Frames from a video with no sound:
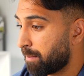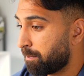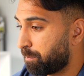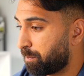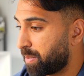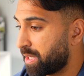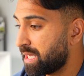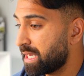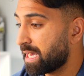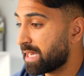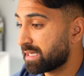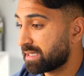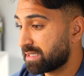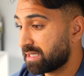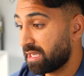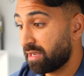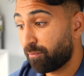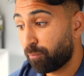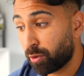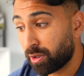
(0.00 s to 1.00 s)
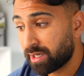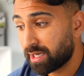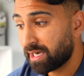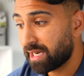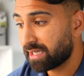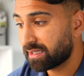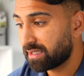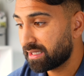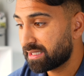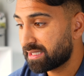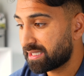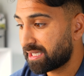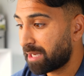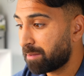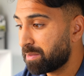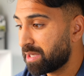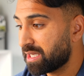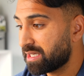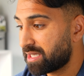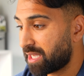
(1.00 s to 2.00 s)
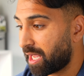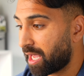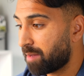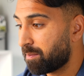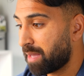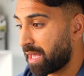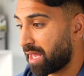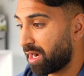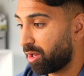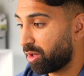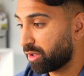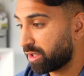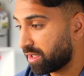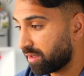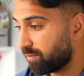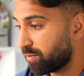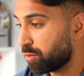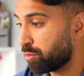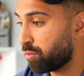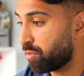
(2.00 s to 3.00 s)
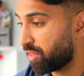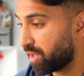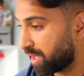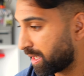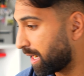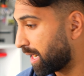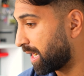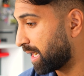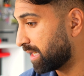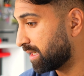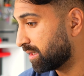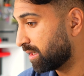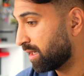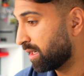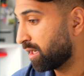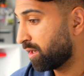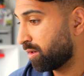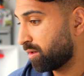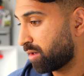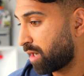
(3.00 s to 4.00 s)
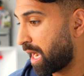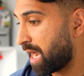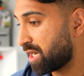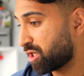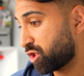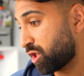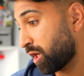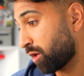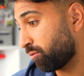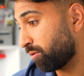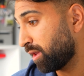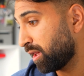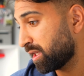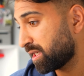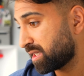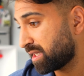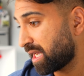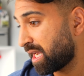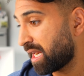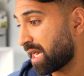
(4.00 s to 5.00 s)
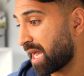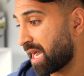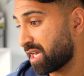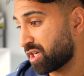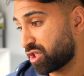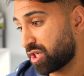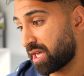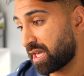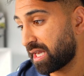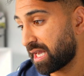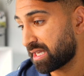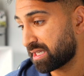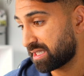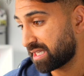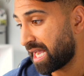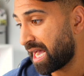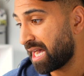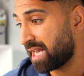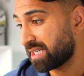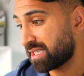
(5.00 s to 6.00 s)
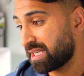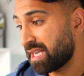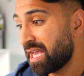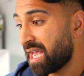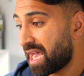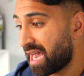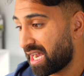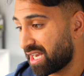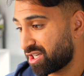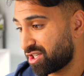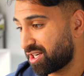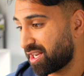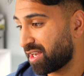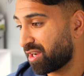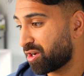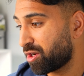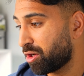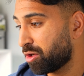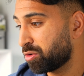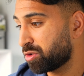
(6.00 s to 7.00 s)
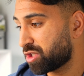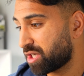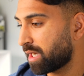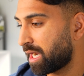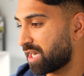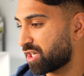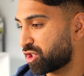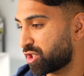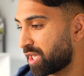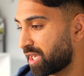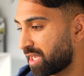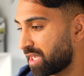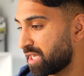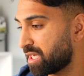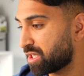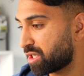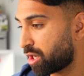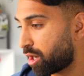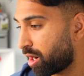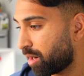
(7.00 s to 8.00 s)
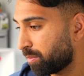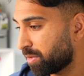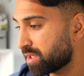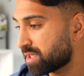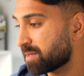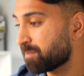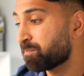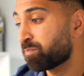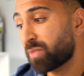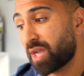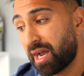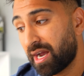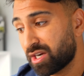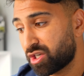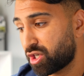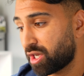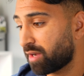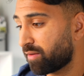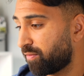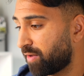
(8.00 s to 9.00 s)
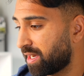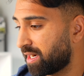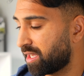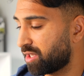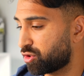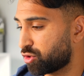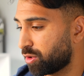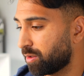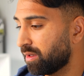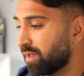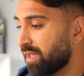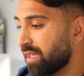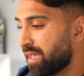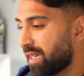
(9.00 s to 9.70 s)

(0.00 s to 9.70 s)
P.S. If we're connected, send me a DM and I'll give you the guide. hashtag real estate, hashtag SaaS, hashtag coach, hashtag e-commerce, hashtag financial.